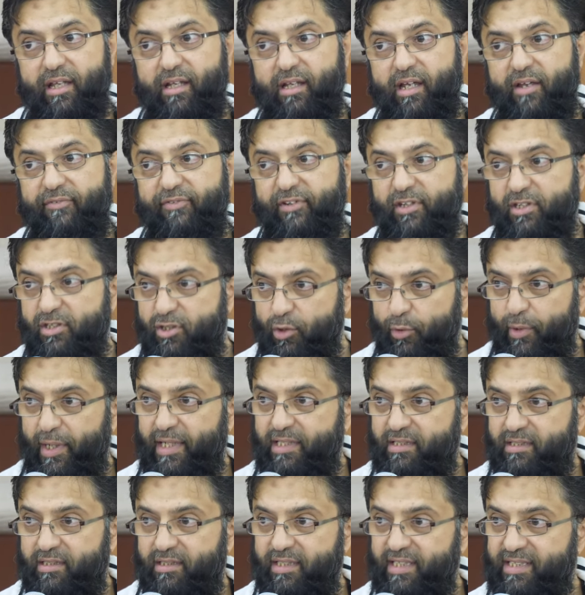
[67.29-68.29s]
If you do
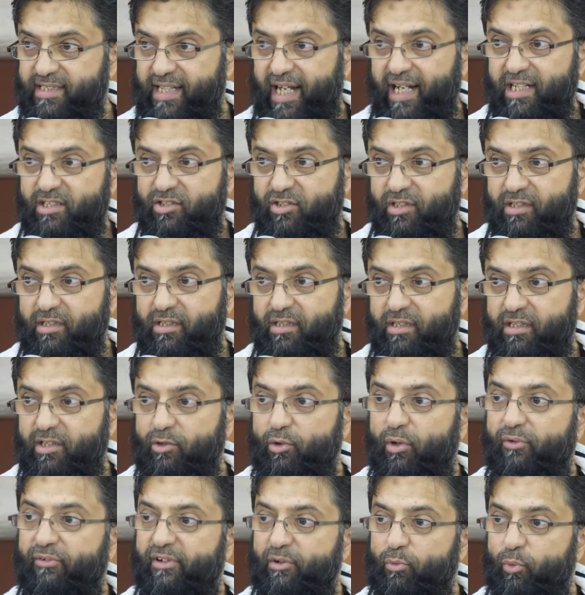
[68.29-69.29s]
it, this action, you
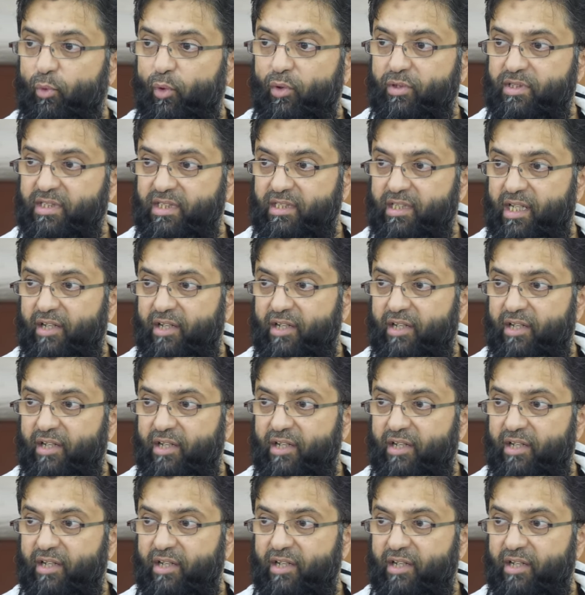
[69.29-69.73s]
are rewarded.